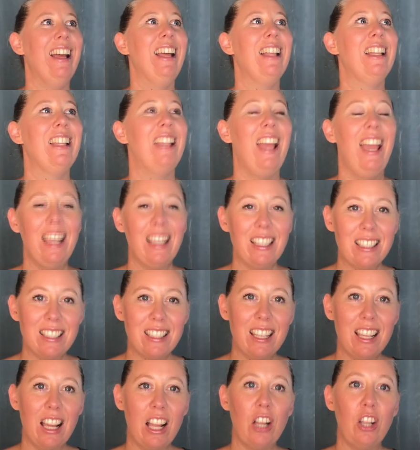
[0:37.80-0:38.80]

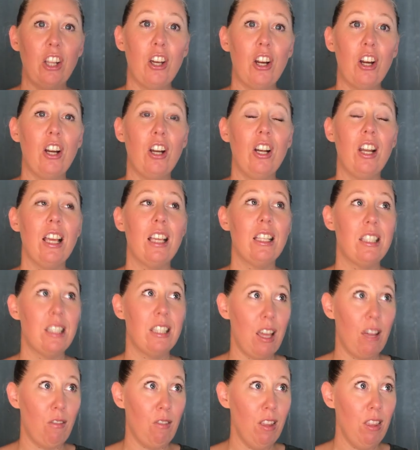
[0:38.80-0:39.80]
Next, learn
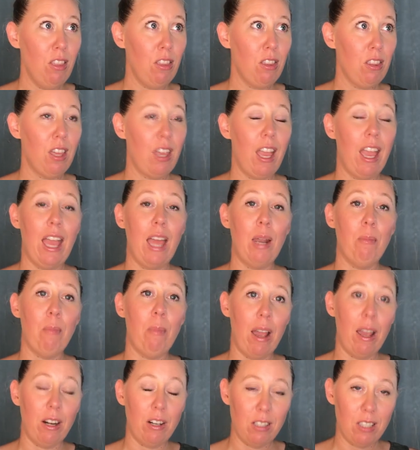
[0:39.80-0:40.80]
7th and
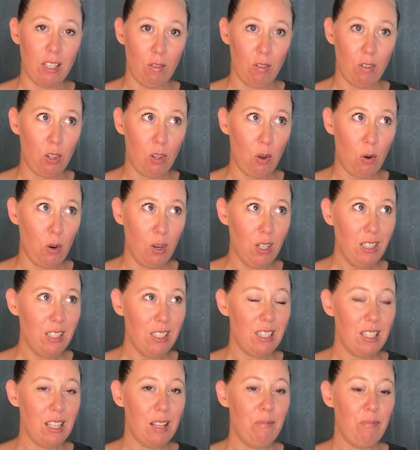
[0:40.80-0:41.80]
minor 7th
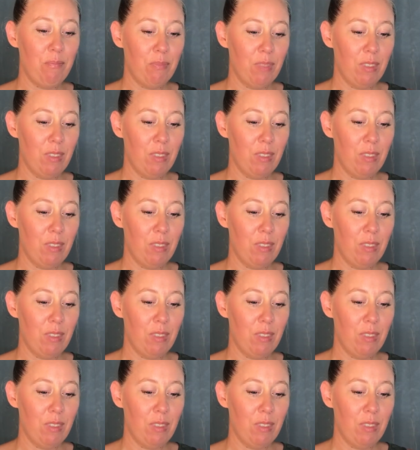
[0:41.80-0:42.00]
chords.